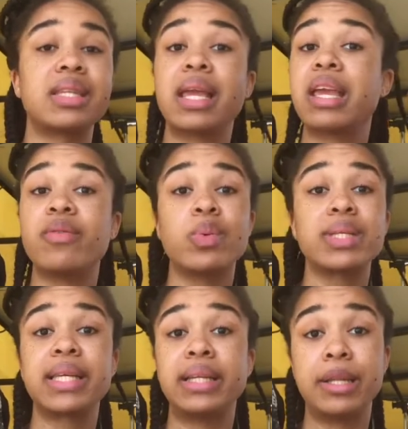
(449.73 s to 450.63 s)
They even
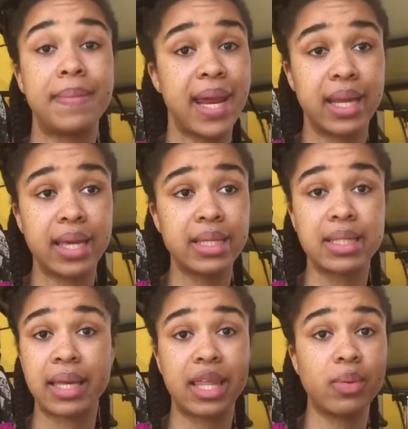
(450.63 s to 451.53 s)
were selling the
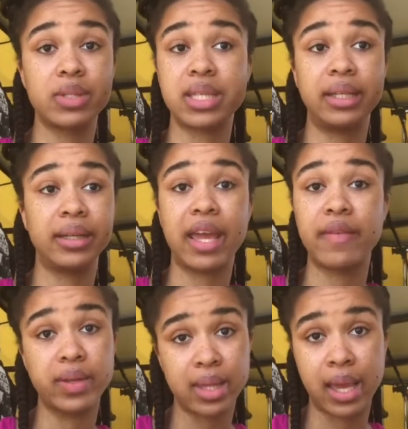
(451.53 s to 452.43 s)
mannequins. Like, they were selling
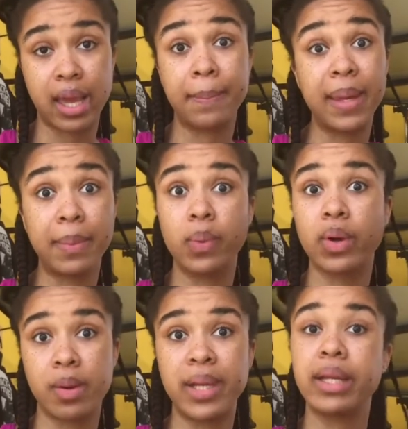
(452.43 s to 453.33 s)
everything, and people
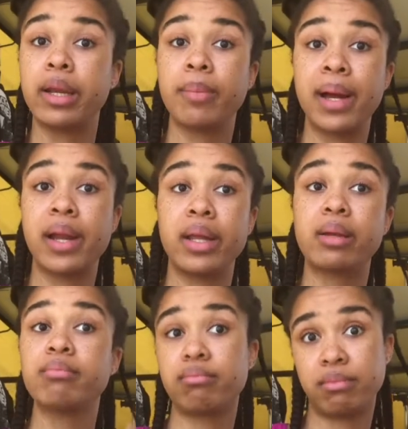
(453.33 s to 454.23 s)
were coming in there buying
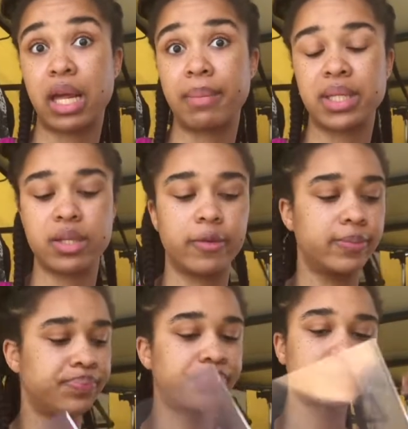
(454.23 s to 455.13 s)
it, like myself.